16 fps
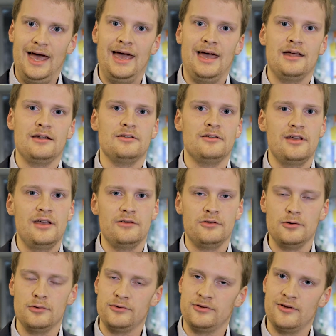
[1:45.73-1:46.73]
And it's
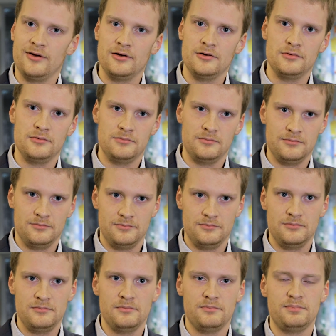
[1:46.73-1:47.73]
also
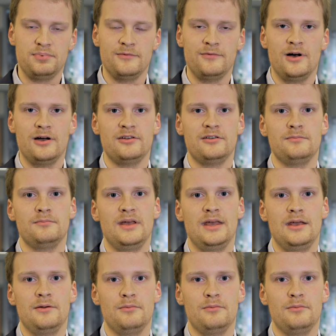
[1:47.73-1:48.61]
provided me